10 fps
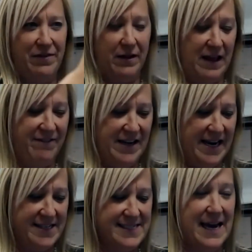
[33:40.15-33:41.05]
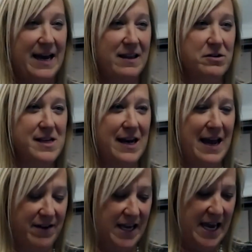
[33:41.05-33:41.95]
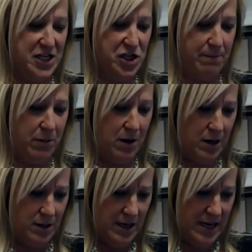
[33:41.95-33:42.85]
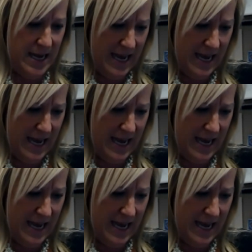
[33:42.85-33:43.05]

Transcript: on the left-hand side, there's a navigation bar.